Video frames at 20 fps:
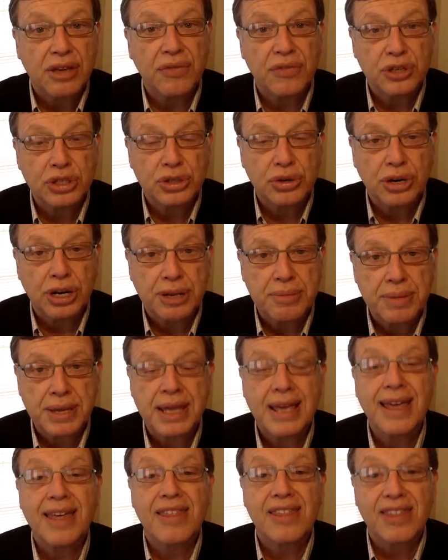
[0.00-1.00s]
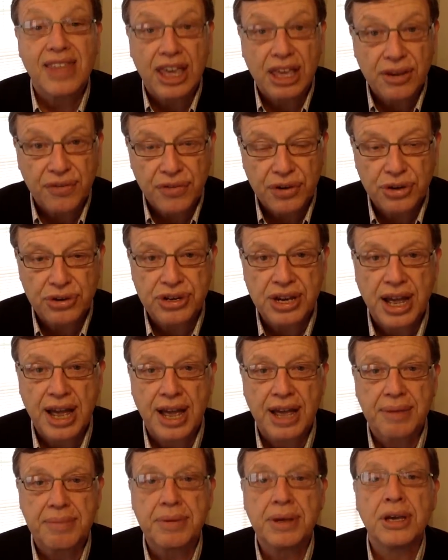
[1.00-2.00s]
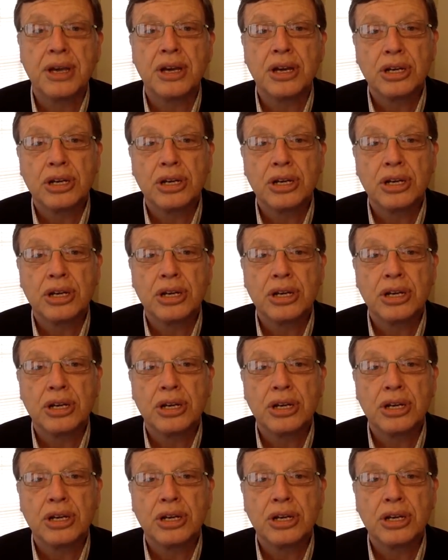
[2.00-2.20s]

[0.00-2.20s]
you for joining me. Thank you for your time.